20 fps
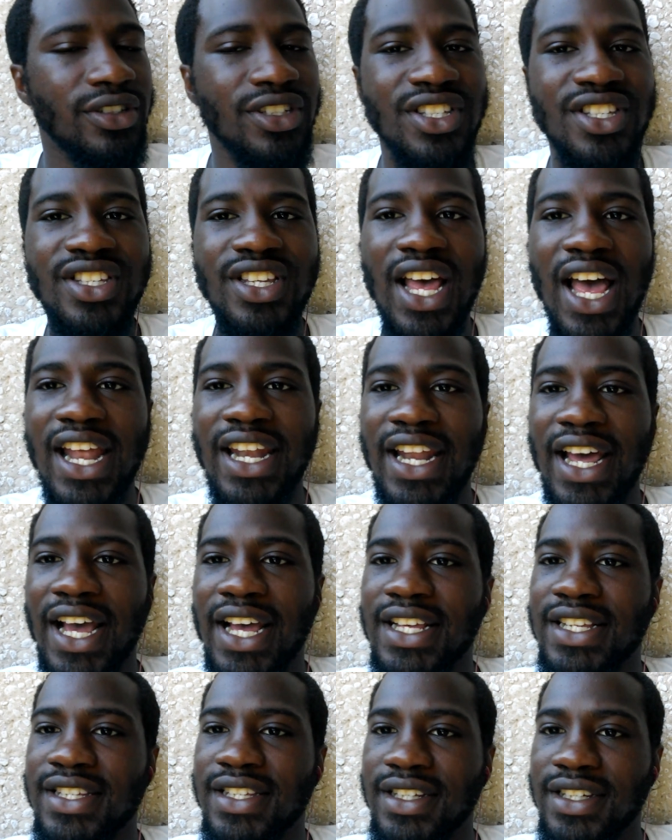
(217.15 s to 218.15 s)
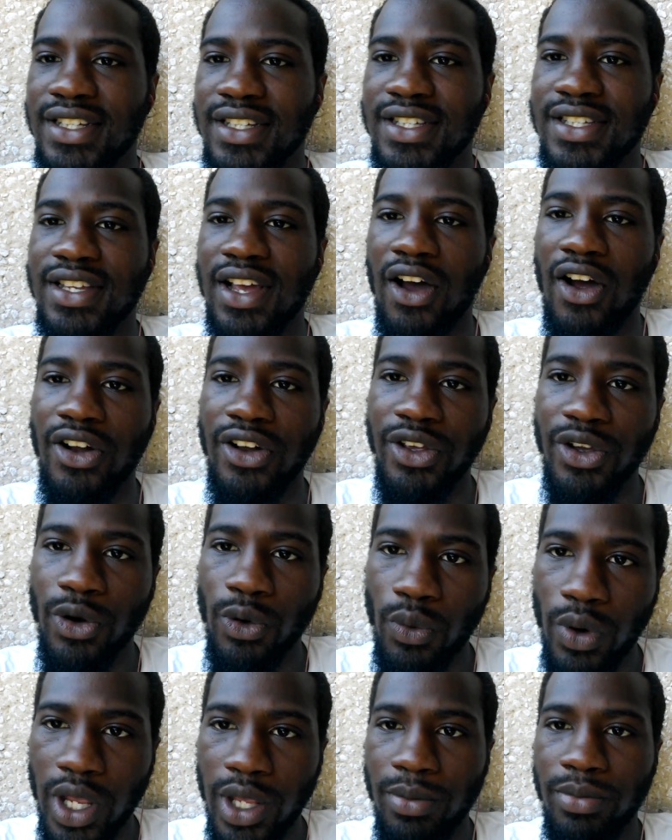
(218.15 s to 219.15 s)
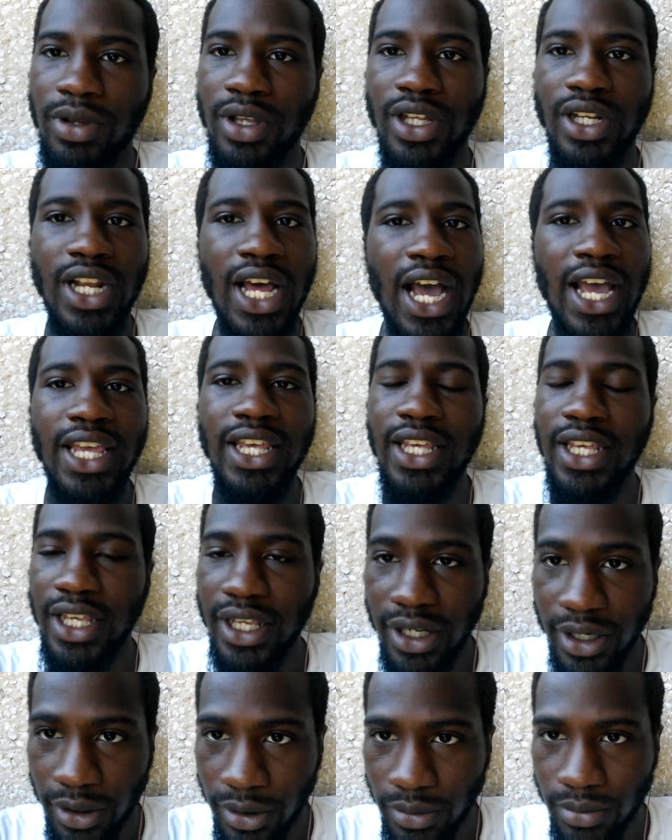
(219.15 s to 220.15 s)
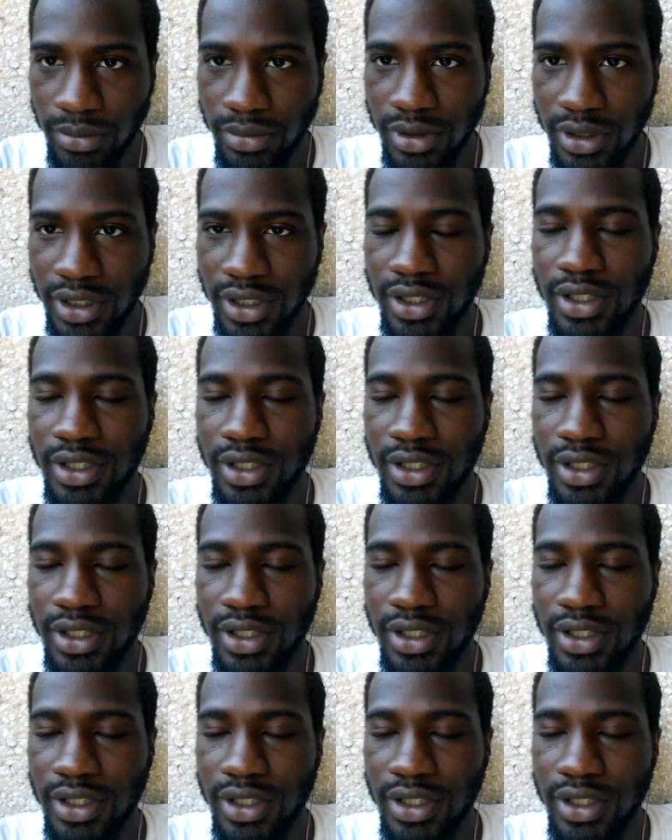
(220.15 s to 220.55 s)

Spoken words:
Sinai is in Saudi Arabia, not Edom.